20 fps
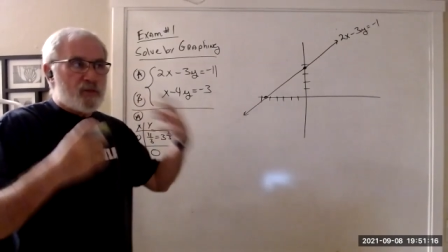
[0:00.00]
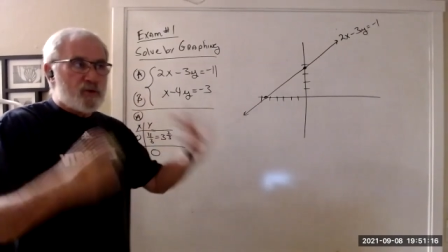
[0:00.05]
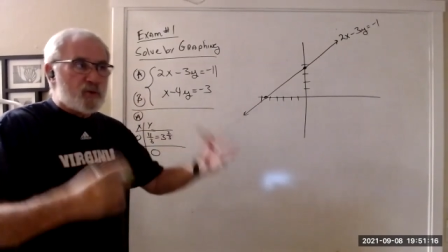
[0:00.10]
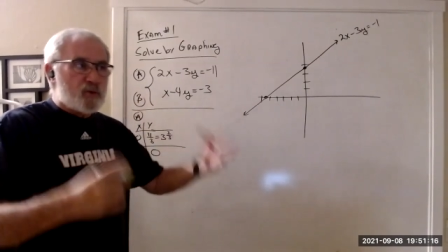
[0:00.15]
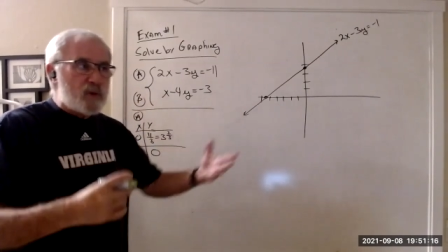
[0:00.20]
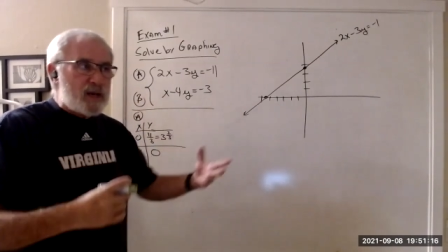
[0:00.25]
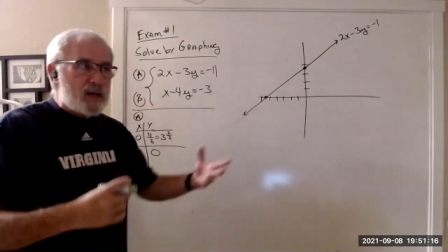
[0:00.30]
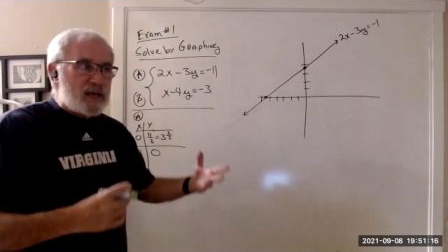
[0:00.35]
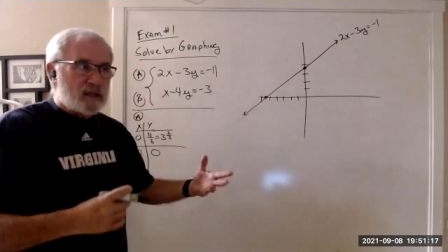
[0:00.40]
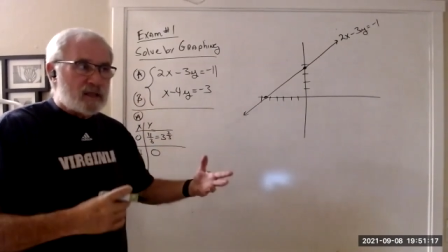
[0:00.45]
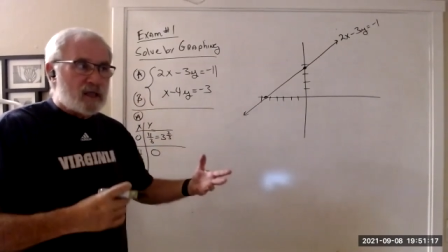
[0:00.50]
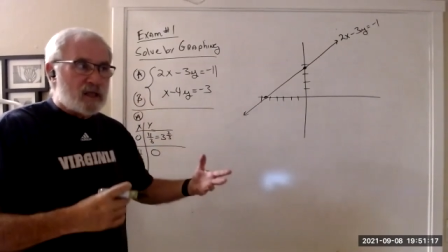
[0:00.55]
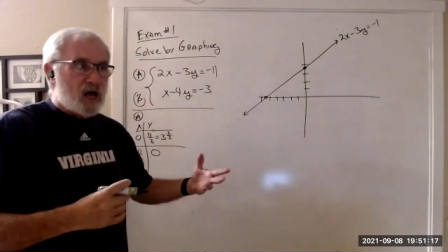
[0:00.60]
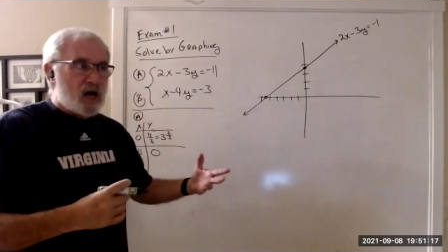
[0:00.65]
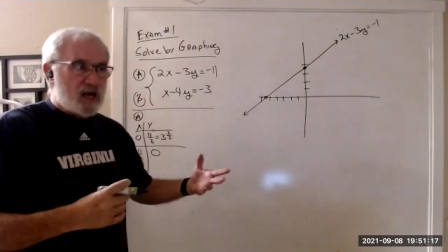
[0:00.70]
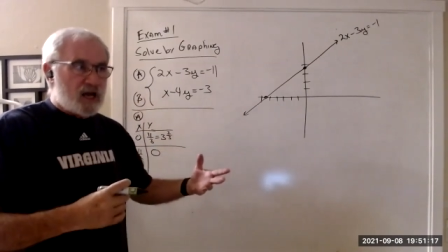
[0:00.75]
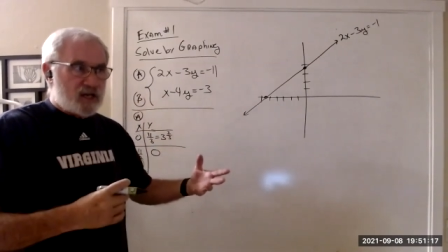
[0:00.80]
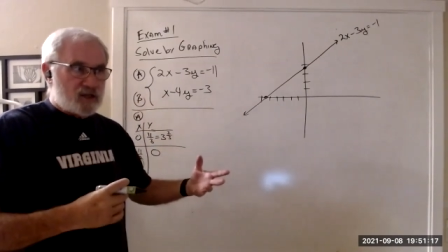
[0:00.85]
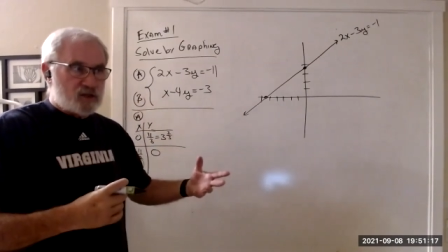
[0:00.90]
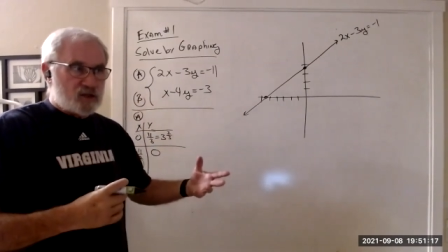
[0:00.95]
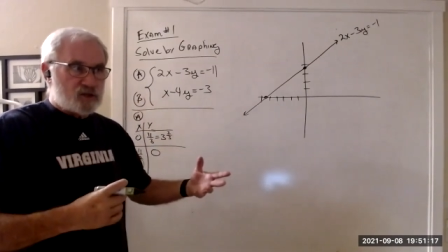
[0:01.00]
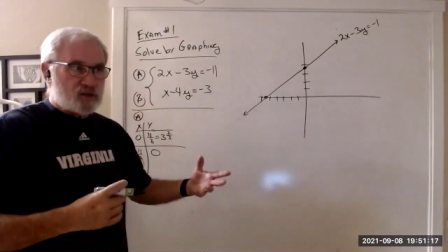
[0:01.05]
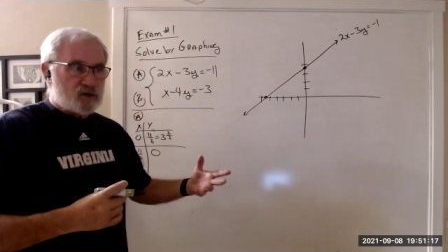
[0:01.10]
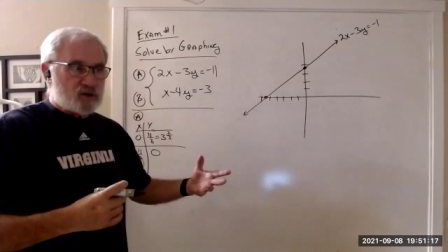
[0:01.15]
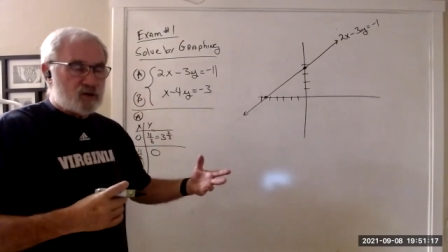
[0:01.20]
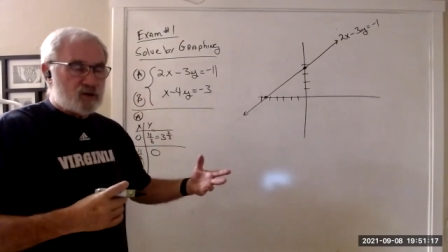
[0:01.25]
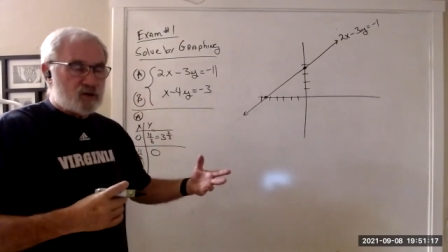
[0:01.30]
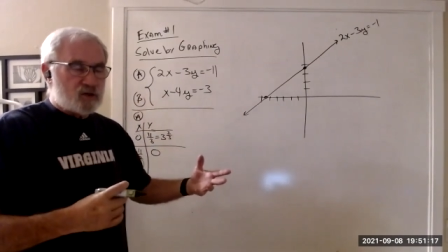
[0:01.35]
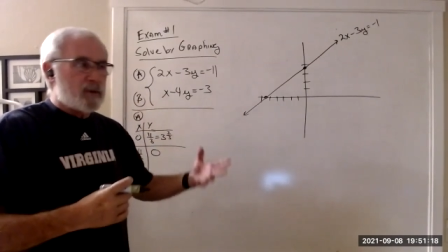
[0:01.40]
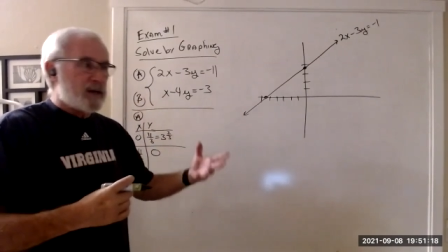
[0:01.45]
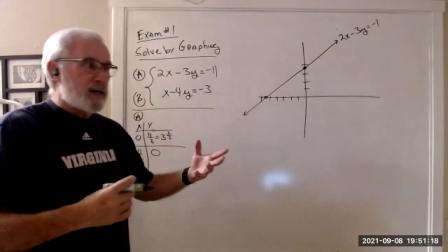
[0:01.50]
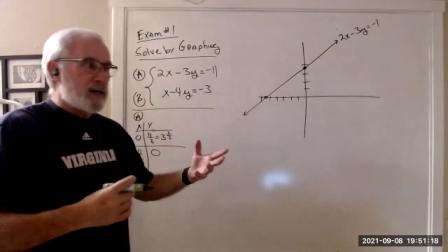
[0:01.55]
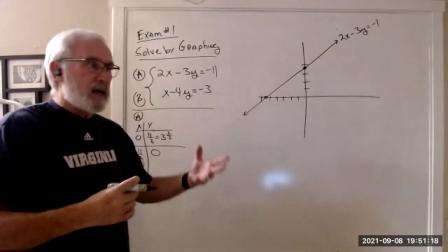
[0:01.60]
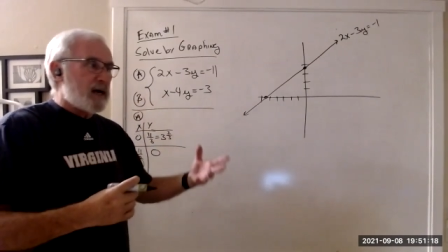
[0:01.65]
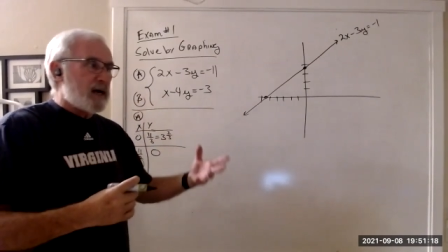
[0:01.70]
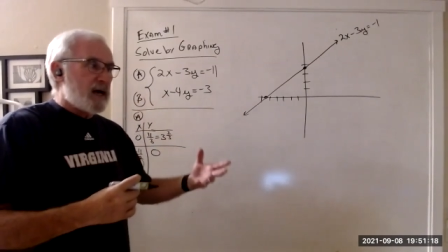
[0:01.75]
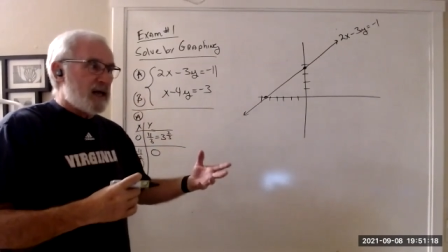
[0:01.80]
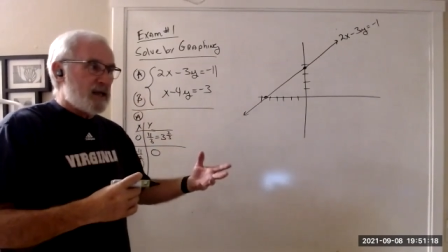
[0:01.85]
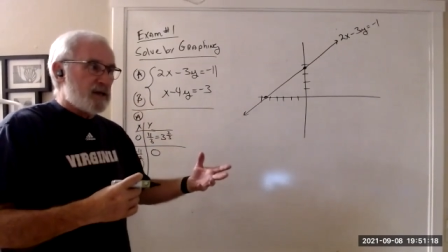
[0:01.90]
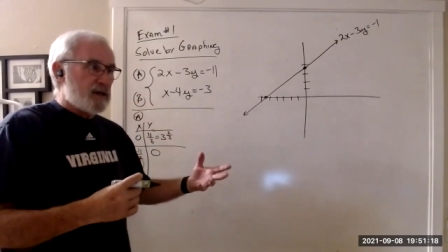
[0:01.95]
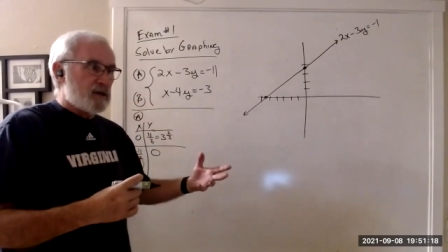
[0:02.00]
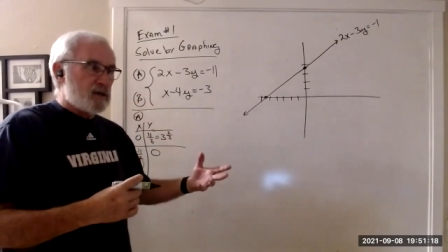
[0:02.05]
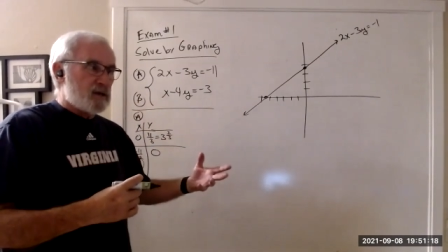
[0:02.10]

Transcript: three lines. Oh my God.